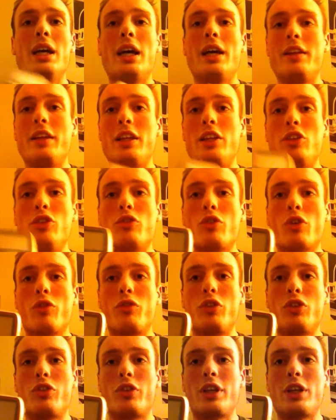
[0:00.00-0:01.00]
and then you've
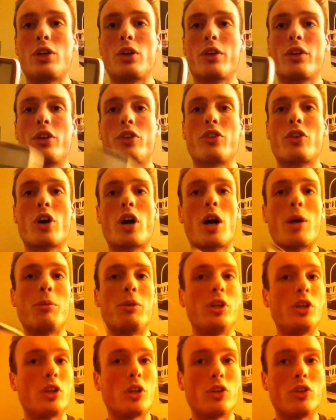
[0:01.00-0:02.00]
obviously got the time
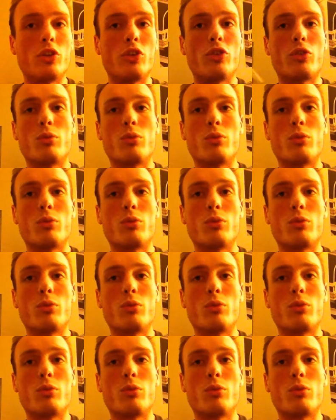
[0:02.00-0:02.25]
and you can do